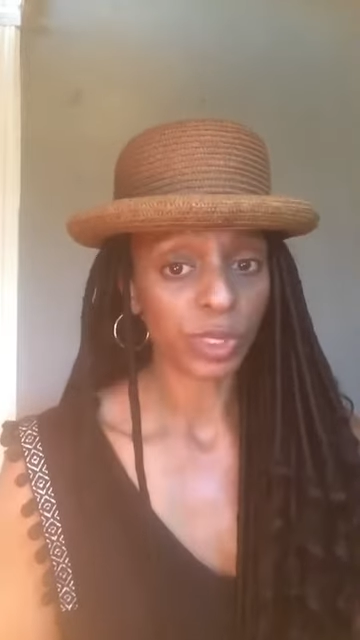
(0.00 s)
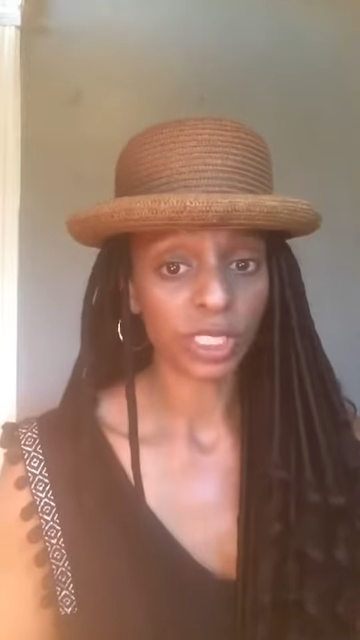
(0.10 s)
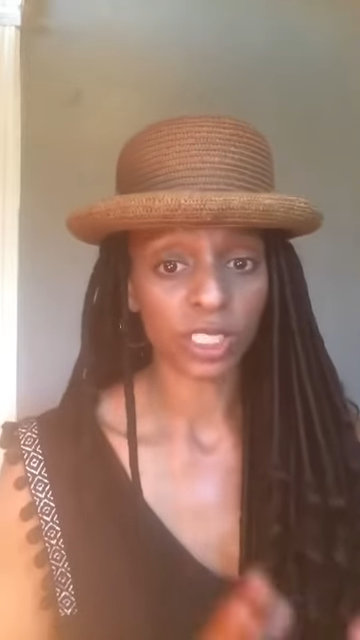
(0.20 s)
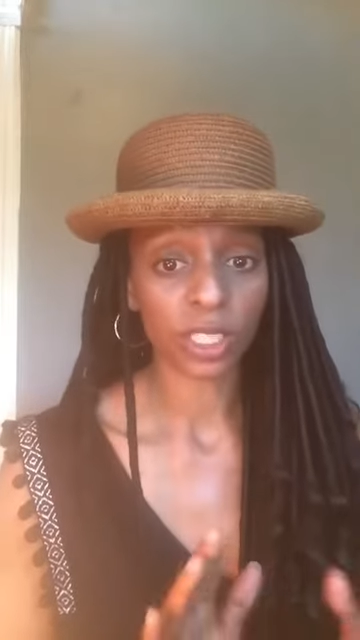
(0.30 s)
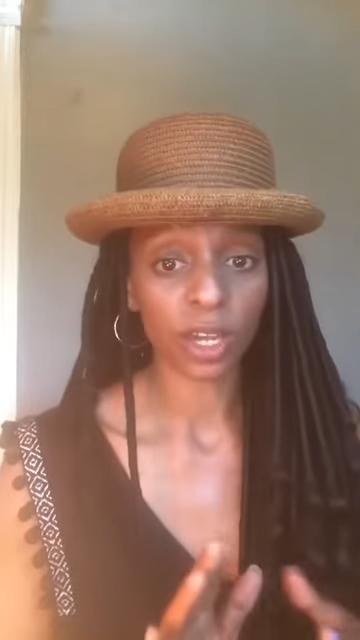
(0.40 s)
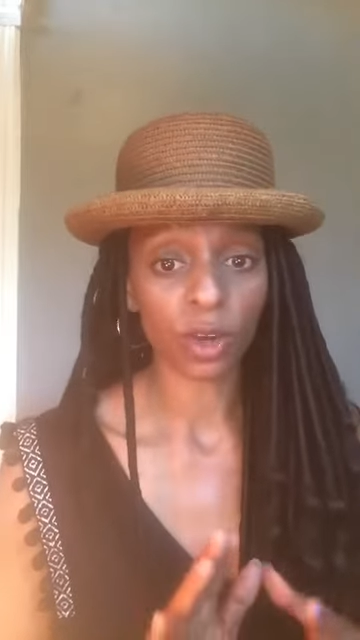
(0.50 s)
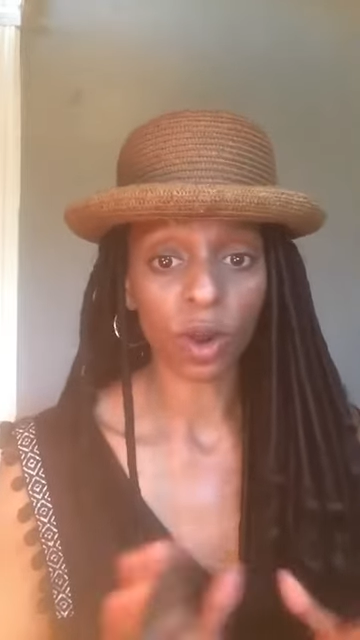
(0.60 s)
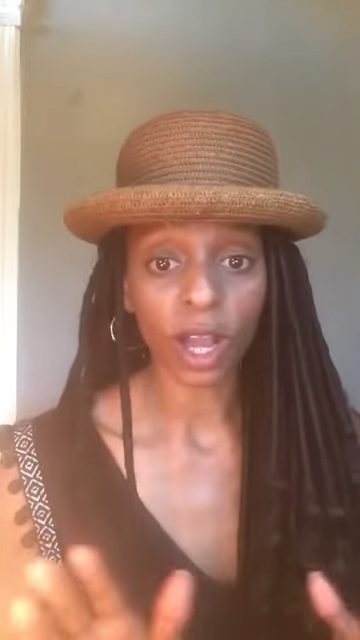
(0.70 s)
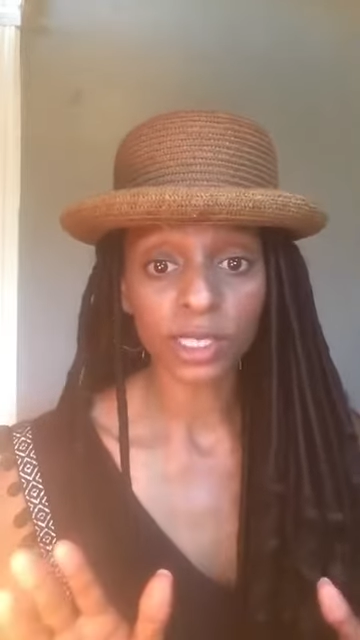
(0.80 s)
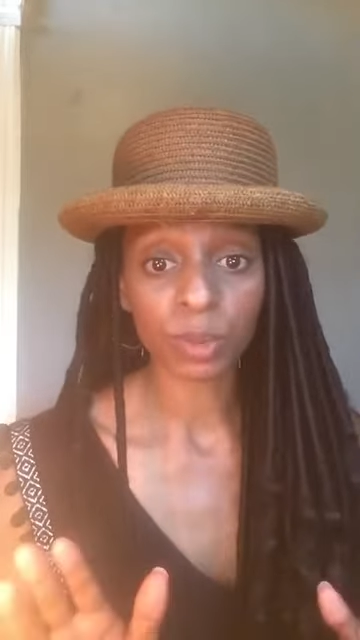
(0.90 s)
which is a
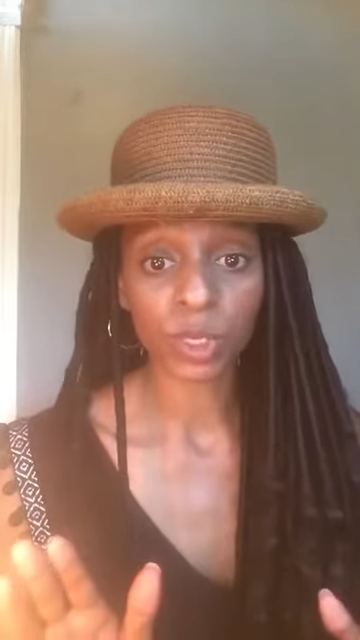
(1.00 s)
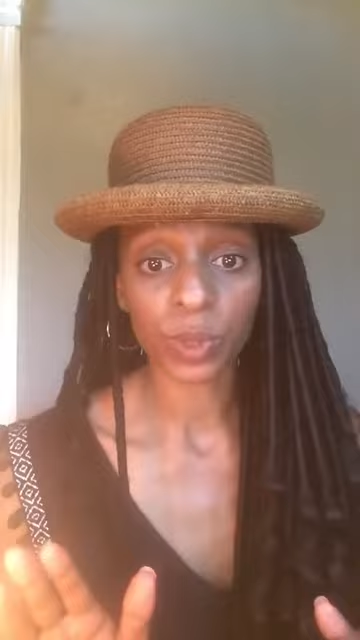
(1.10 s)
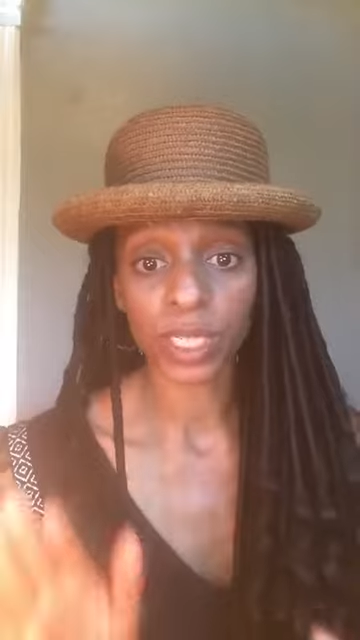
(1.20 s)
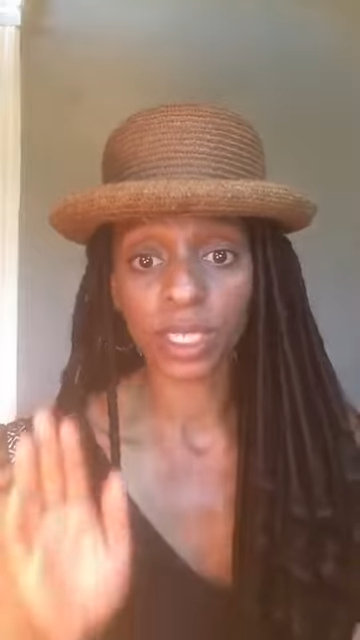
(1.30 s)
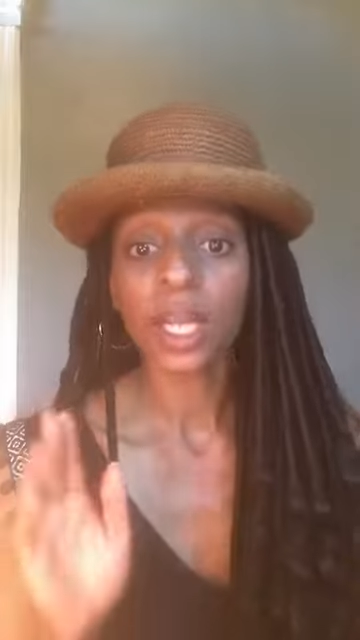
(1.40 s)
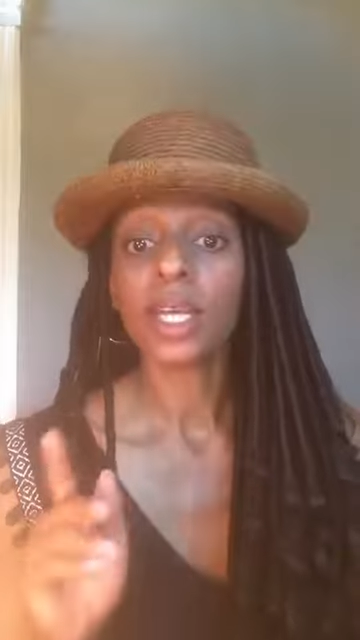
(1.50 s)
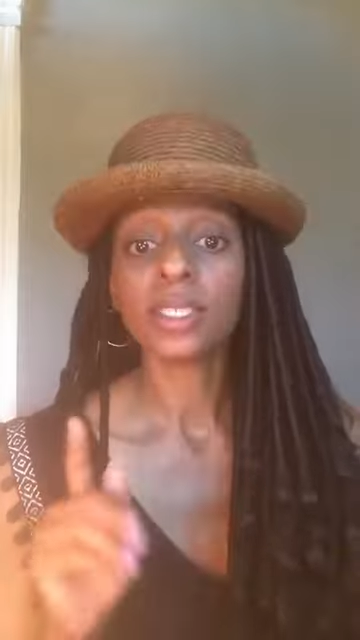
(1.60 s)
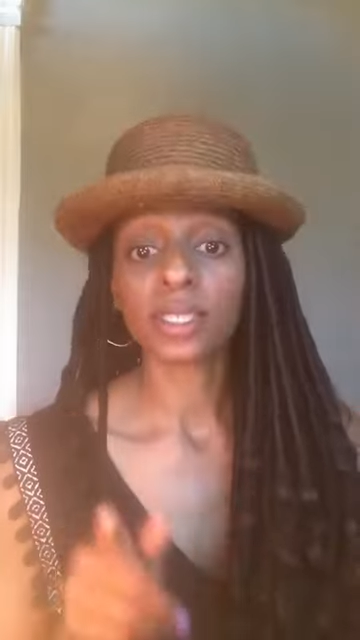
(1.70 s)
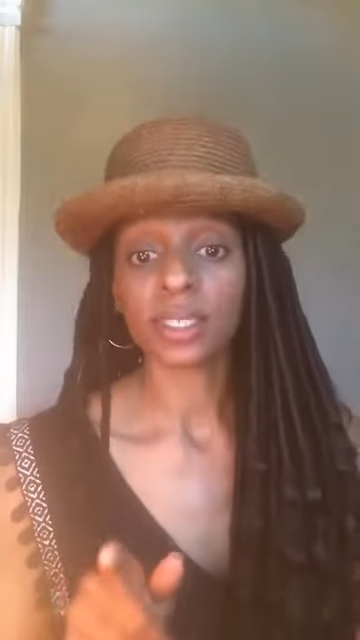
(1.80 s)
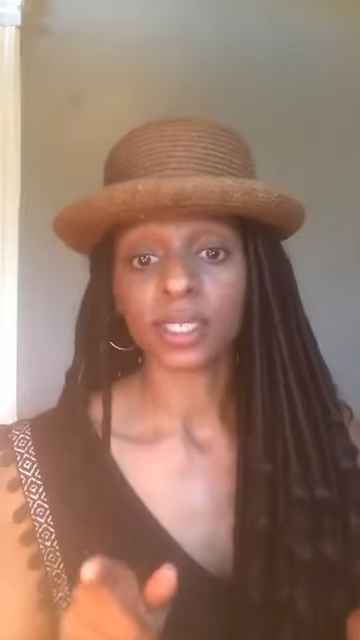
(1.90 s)
cross between
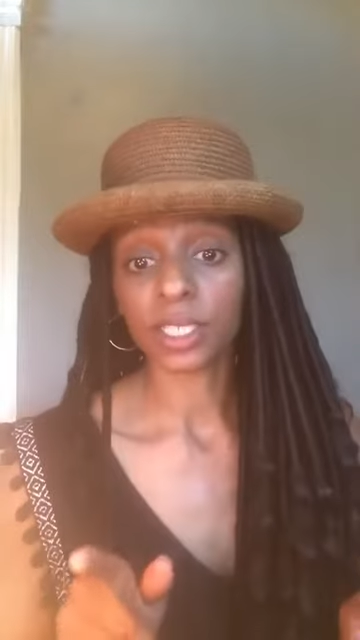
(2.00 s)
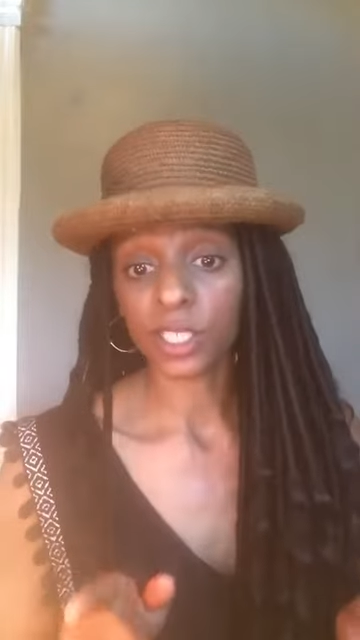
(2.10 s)
Sunset